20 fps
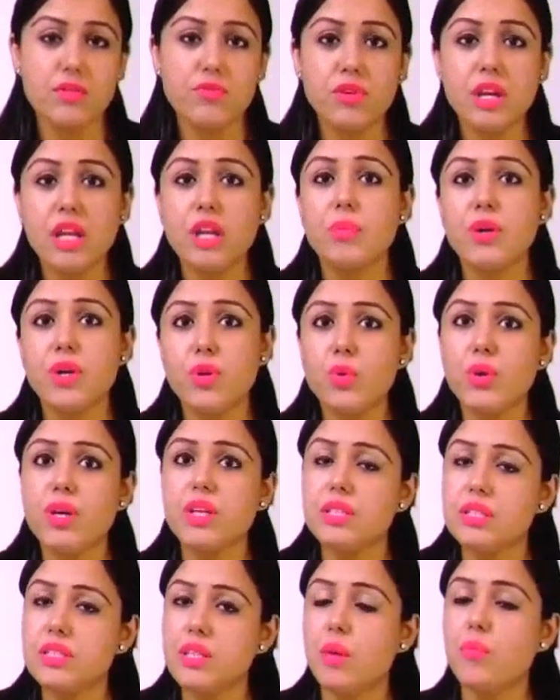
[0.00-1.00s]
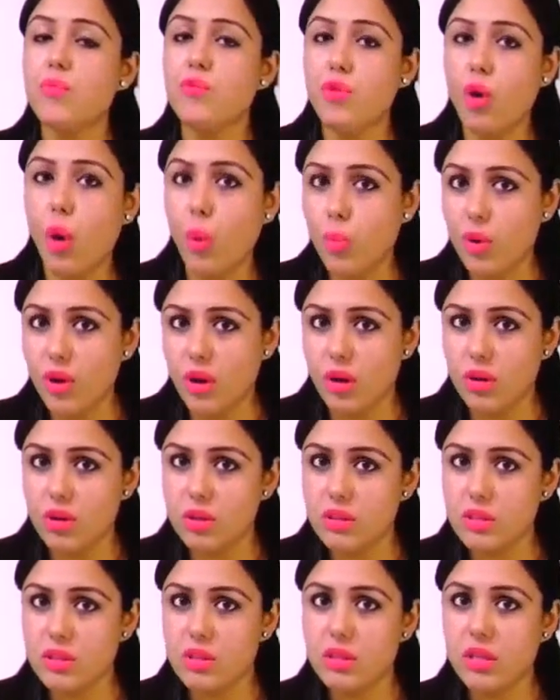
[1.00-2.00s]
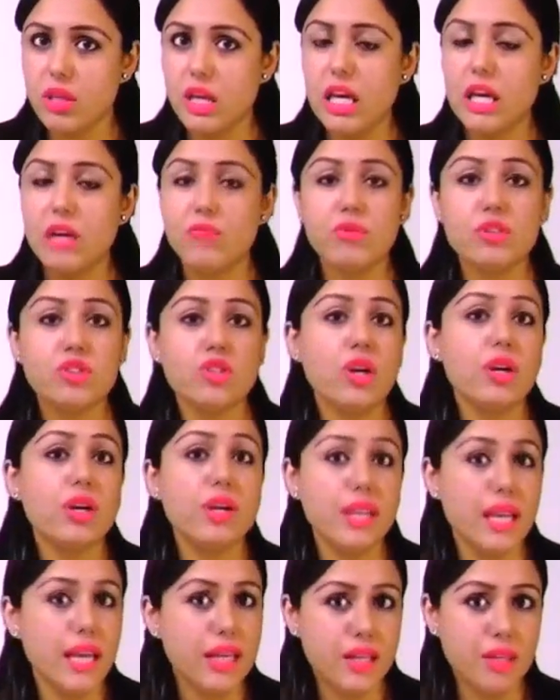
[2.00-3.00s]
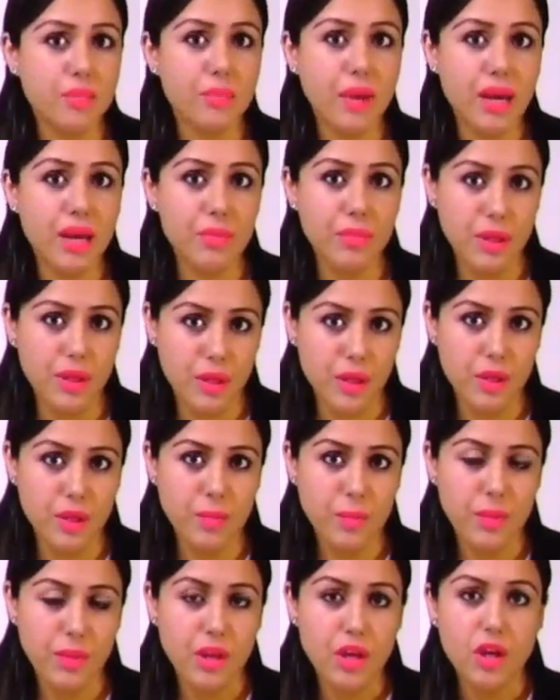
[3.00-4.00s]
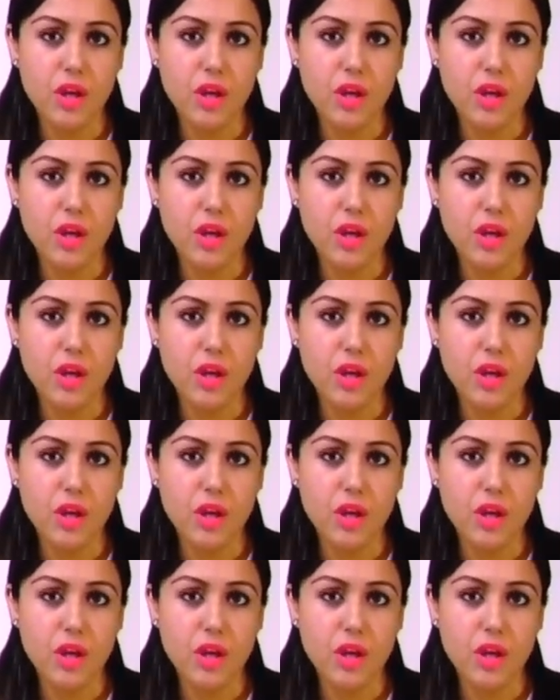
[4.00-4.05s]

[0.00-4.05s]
We'll be doing some formulas which are created by me.